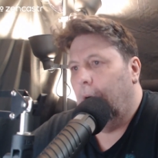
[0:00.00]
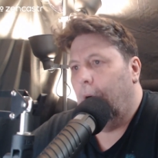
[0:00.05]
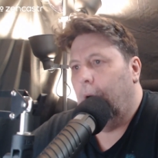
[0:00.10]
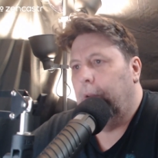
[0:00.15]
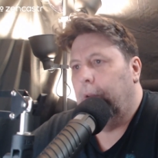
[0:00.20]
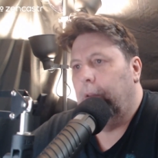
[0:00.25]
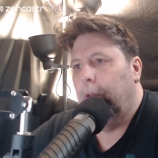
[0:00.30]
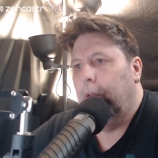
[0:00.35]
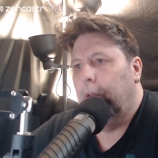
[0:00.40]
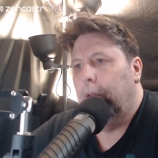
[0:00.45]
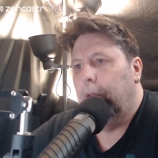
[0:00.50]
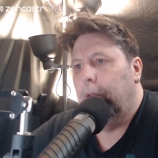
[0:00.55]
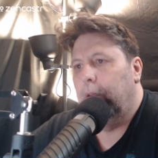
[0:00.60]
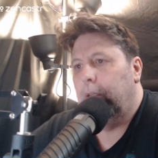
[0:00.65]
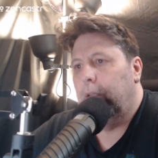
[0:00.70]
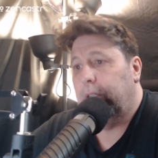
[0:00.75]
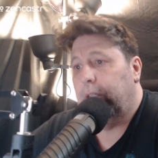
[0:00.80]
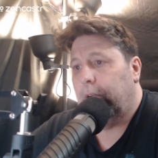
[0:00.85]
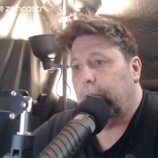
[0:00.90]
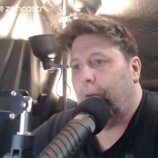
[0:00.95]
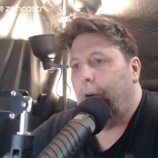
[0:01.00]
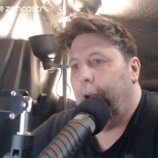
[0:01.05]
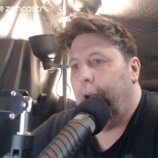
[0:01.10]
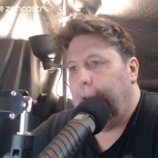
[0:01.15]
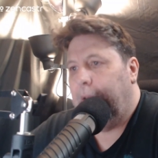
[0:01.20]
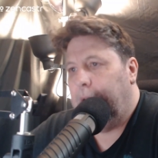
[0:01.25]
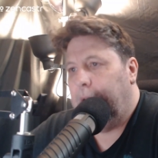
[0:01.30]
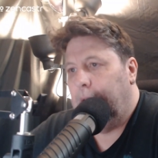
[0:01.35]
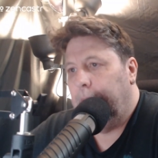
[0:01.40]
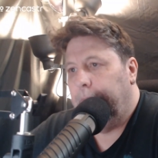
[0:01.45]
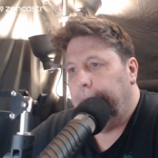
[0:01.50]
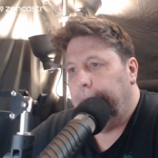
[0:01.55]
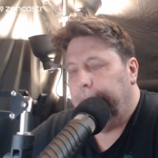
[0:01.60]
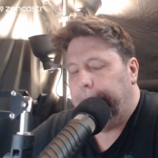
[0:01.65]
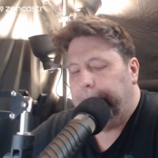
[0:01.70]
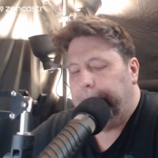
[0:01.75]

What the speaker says: on the screen